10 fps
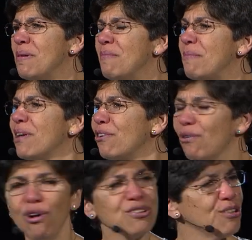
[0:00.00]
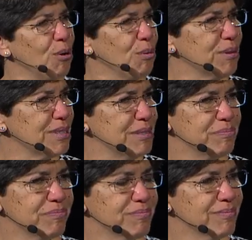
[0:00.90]
my mother also
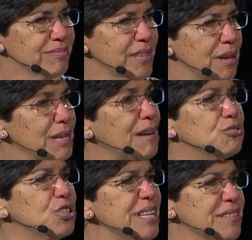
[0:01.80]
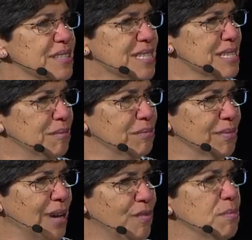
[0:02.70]
loved Jesus.
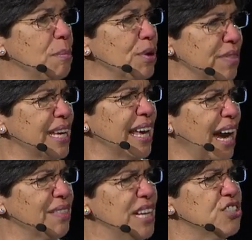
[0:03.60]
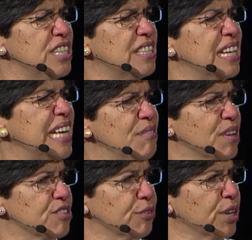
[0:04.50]
I remember thinking, I think she'd leave
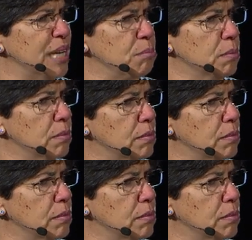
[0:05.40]
us for him.